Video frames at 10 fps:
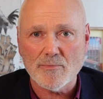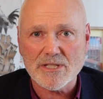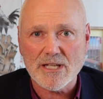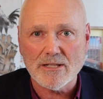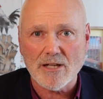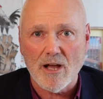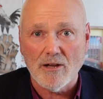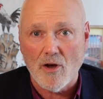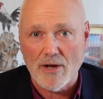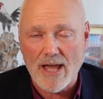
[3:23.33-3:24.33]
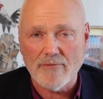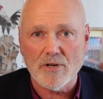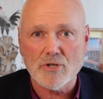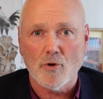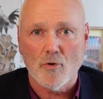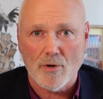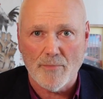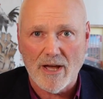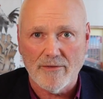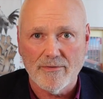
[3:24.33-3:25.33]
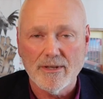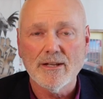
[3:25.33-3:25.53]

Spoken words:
percentile on average or above.